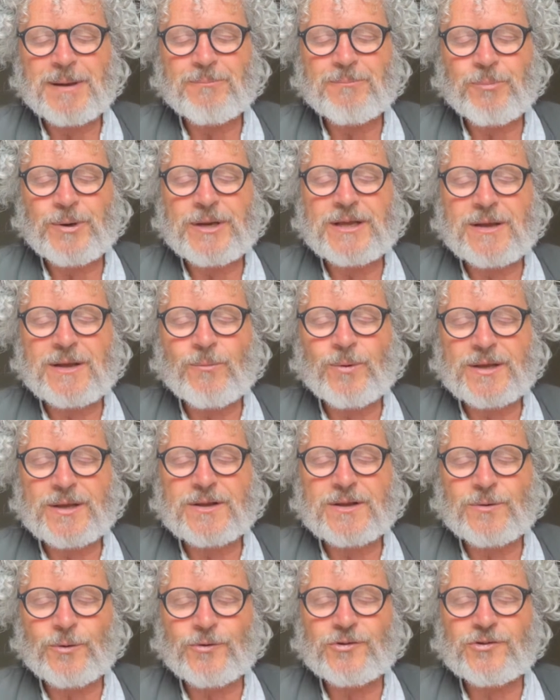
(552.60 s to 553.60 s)
we
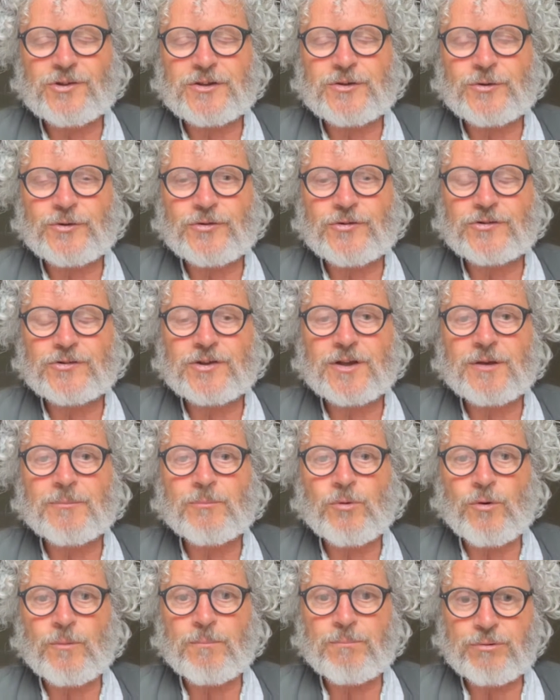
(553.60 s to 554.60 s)
can also use the term
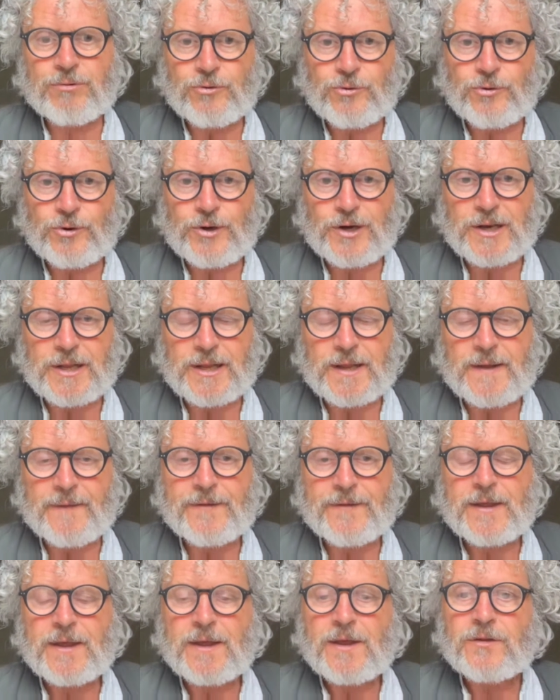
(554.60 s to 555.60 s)
more broadly
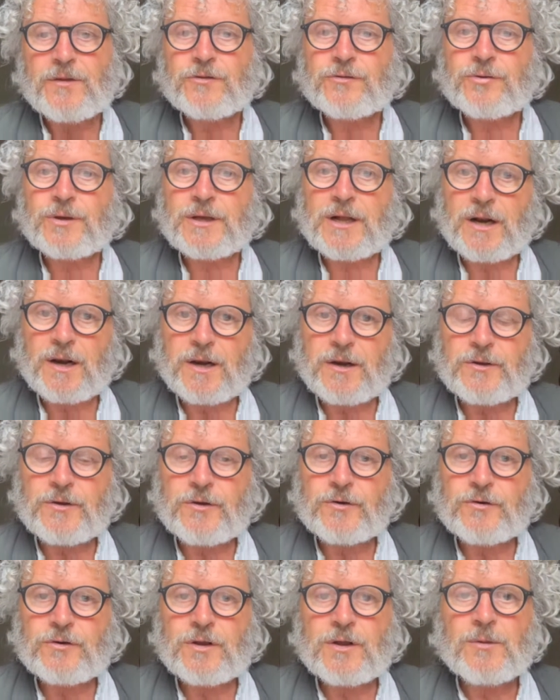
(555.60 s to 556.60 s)
to
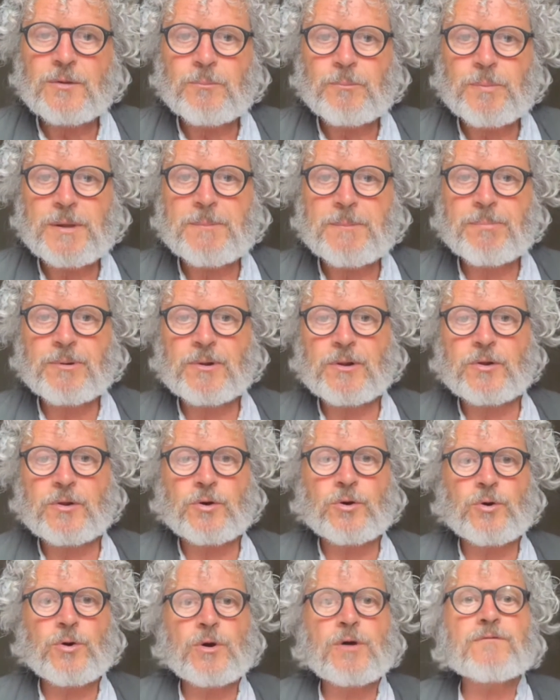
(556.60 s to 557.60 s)
include people
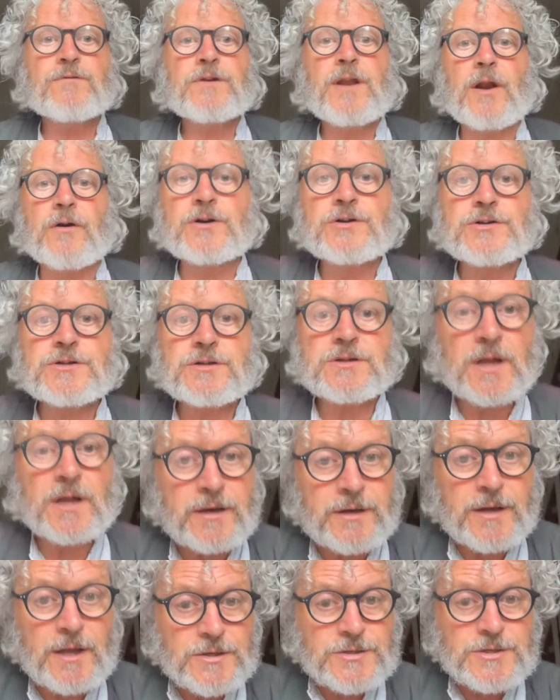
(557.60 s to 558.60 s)
who have nourished
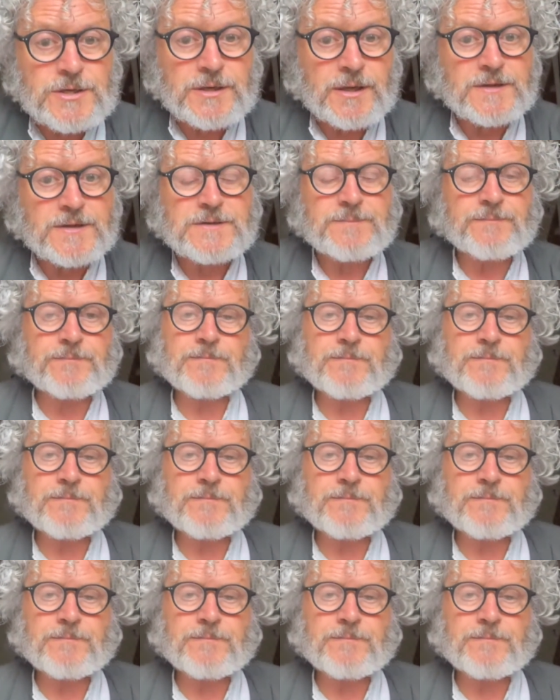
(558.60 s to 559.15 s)
and nurtured us.